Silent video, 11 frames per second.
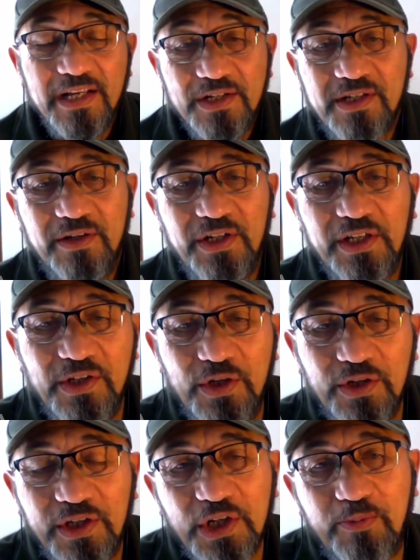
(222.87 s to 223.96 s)
So you can
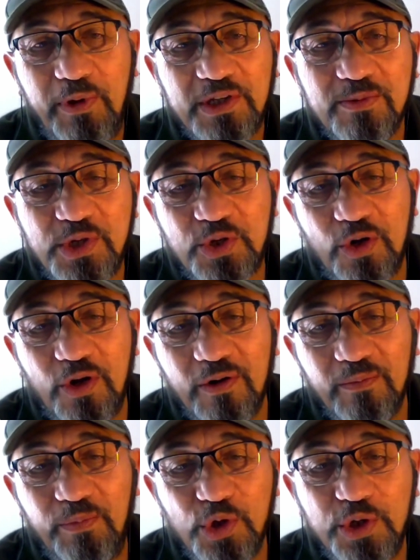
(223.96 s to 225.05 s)
you can expect some
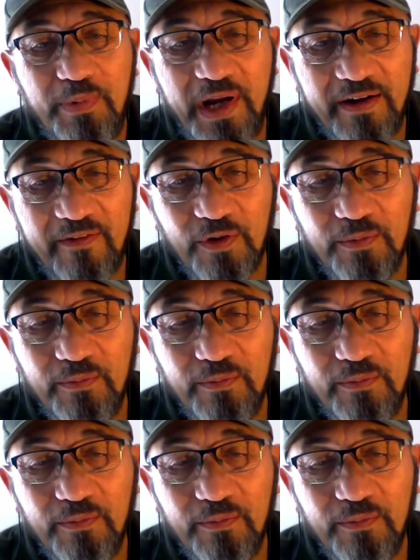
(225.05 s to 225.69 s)
strong pushback from